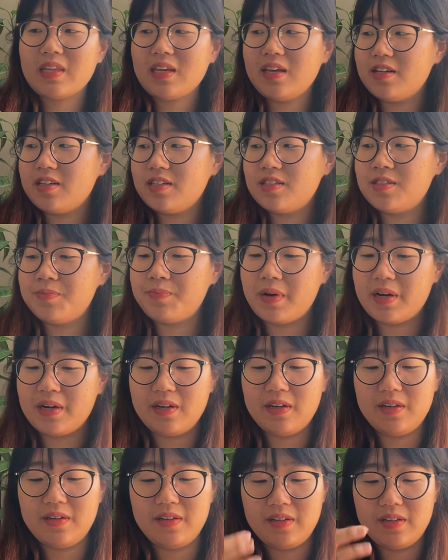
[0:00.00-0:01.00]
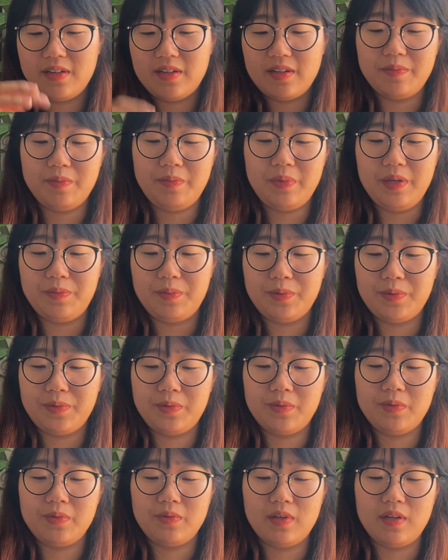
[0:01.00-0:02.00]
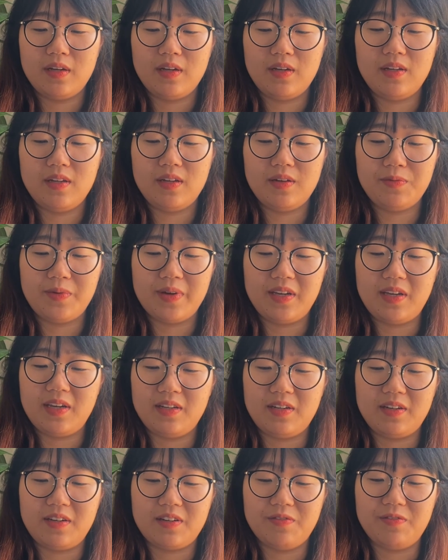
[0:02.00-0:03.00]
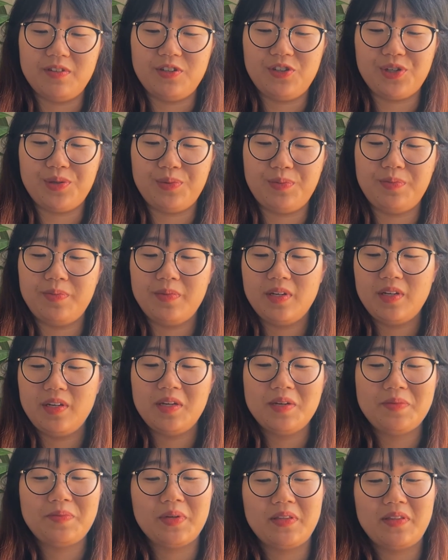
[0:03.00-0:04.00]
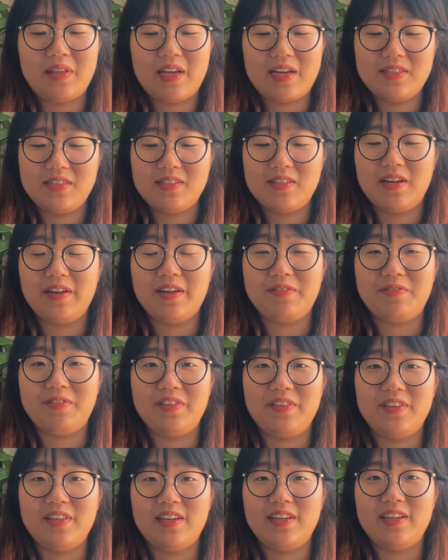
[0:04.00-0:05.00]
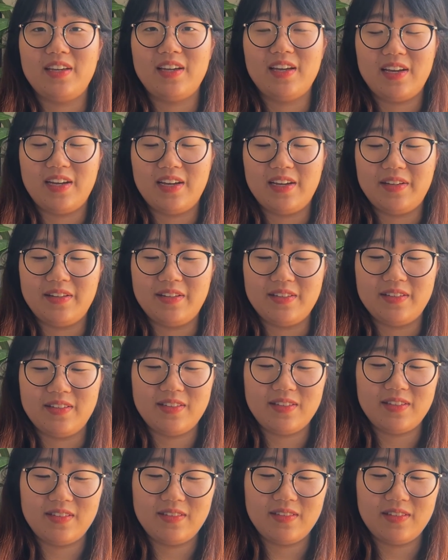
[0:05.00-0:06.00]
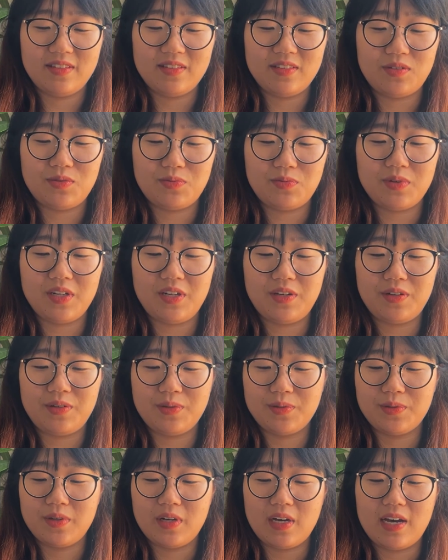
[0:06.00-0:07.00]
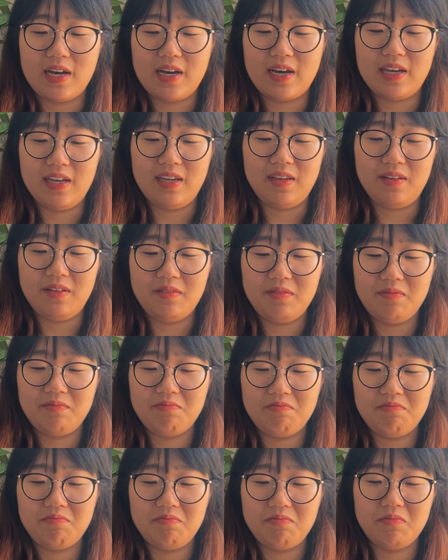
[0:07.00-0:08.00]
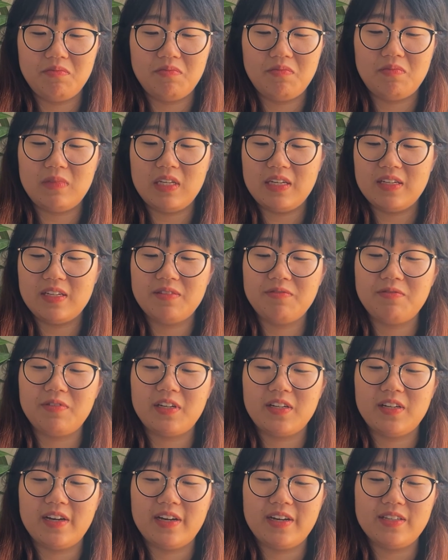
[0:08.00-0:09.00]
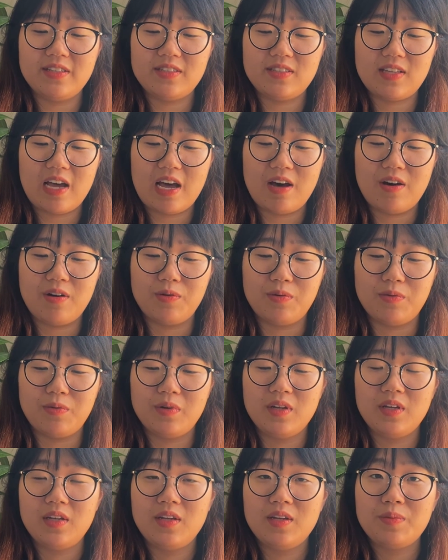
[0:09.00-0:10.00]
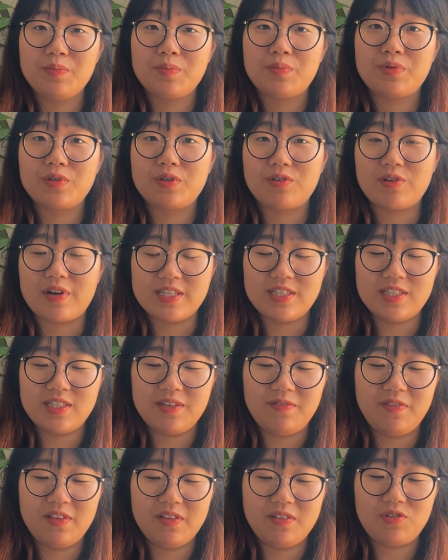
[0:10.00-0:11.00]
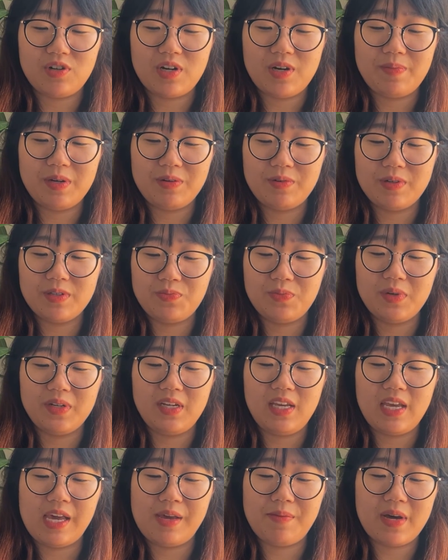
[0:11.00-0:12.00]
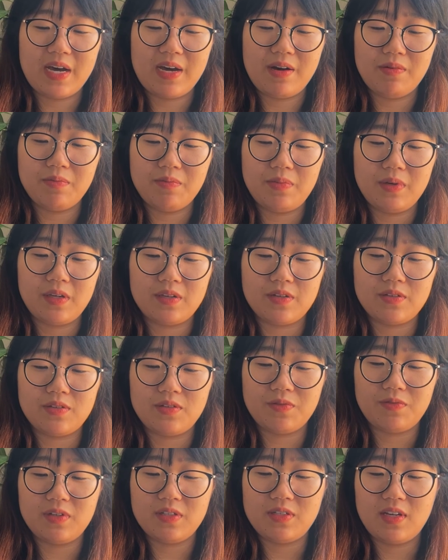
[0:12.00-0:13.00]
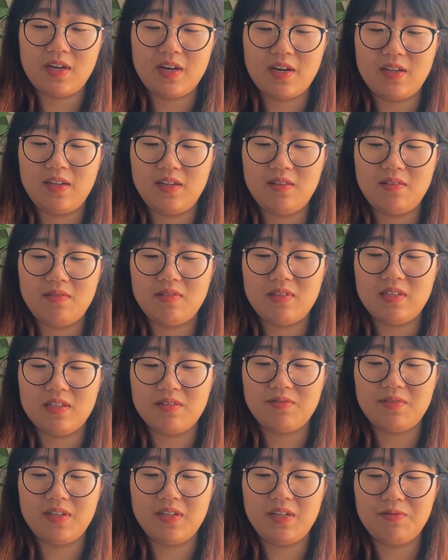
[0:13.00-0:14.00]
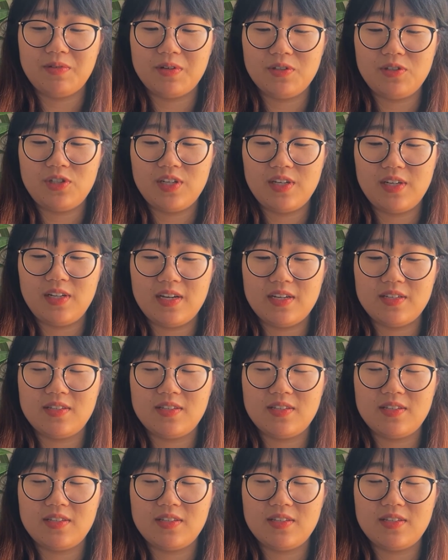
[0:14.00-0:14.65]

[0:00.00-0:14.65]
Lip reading: It's about people working in a coffee shop, but that's not everything, and it's really cool. I didn't realize how progressive the drama was when it came out, because obviously I didn't really watch it